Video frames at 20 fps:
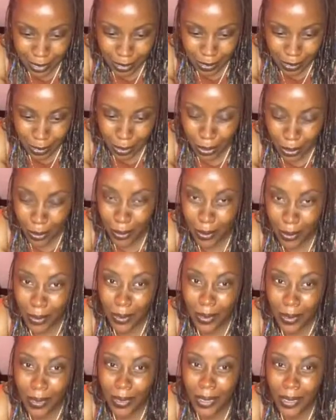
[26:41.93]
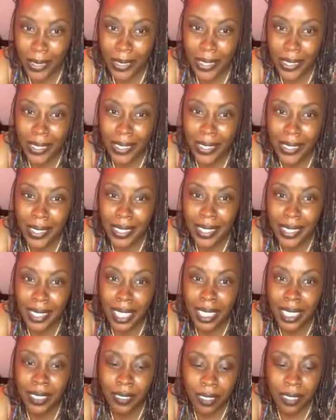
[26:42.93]
oh, thanks
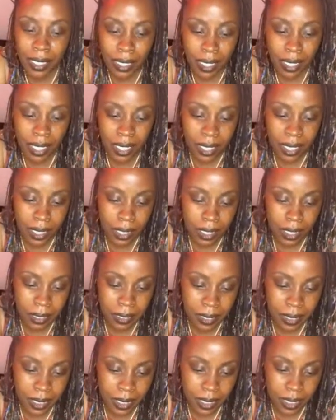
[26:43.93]
for the loves.